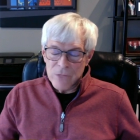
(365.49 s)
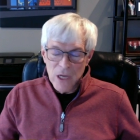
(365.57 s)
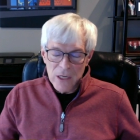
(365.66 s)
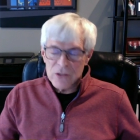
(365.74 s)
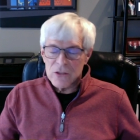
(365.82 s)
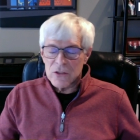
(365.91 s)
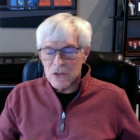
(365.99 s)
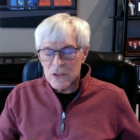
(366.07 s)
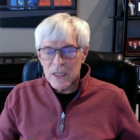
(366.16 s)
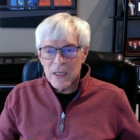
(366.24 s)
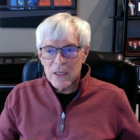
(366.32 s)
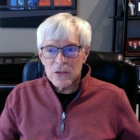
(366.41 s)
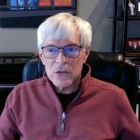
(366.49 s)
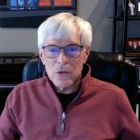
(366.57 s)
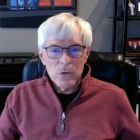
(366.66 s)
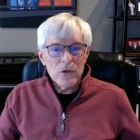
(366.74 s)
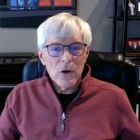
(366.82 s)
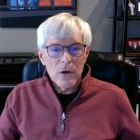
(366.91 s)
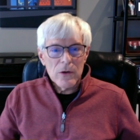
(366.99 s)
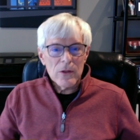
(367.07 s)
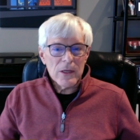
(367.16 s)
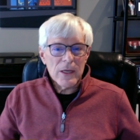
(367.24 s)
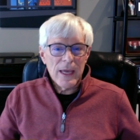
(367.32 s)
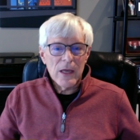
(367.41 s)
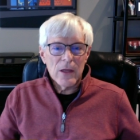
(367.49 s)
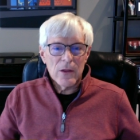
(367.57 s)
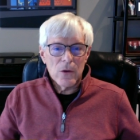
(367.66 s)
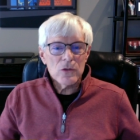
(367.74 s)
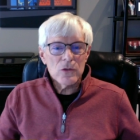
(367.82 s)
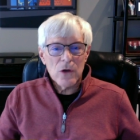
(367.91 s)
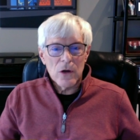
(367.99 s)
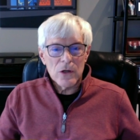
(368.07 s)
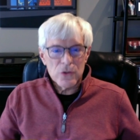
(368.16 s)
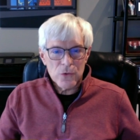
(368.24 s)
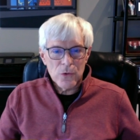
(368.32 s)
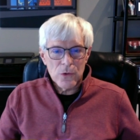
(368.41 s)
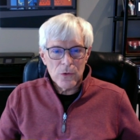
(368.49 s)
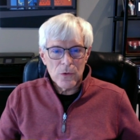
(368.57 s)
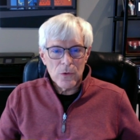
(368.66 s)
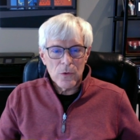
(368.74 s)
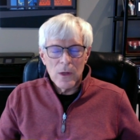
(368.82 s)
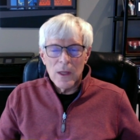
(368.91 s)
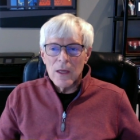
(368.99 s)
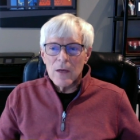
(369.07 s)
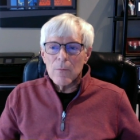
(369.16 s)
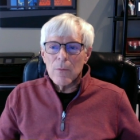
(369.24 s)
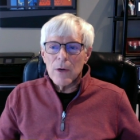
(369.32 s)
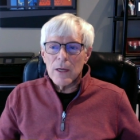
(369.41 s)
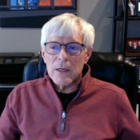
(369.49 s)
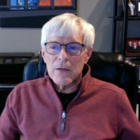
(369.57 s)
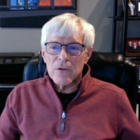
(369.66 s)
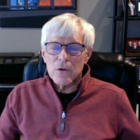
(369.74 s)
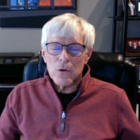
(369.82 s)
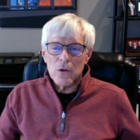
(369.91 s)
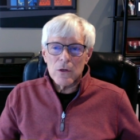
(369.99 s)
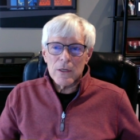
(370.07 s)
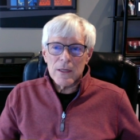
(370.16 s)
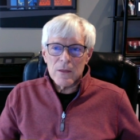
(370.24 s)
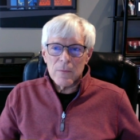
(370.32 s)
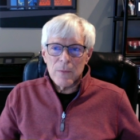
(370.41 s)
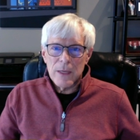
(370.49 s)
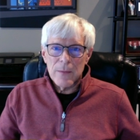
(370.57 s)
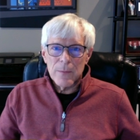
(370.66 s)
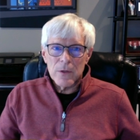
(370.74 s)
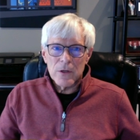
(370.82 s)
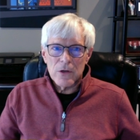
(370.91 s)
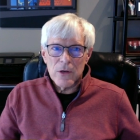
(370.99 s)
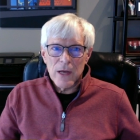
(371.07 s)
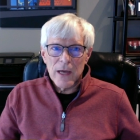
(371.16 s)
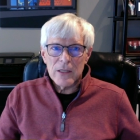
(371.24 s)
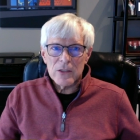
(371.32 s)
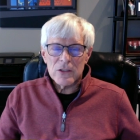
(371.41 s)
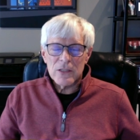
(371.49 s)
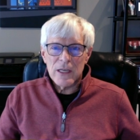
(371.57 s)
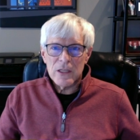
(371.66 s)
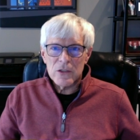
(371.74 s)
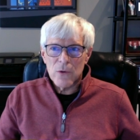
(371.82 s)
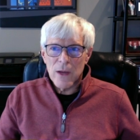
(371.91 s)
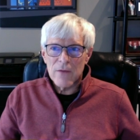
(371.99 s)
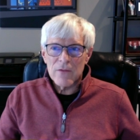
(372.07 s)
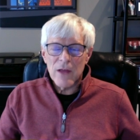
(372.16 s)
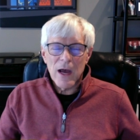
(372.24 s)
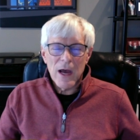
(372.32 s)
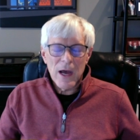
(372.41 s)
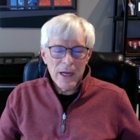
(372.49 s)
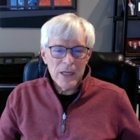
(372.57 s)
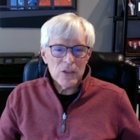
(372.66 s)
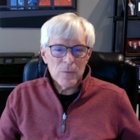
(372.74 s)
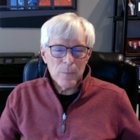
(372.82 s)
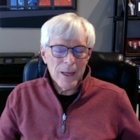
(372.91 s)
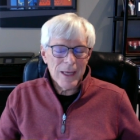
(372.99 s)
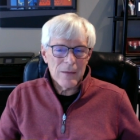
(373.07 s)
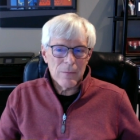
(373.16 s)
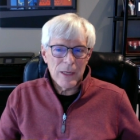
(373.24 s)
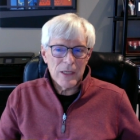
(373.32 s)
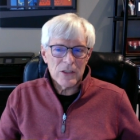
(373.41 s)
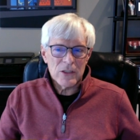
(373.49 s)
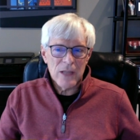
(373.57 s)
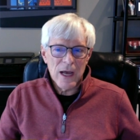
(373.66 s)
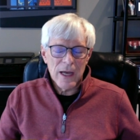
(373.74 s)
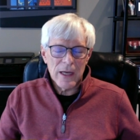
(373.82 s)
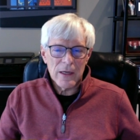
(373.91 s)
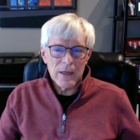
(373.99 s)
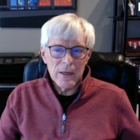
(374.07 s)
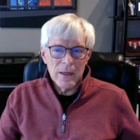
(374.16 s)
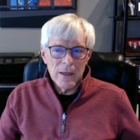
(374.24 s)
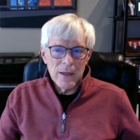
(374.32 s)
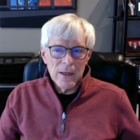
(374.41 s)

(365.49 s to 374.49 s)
nuts and seeds, those are true. But if you look at the people in the United States who have the highest plant-based diet,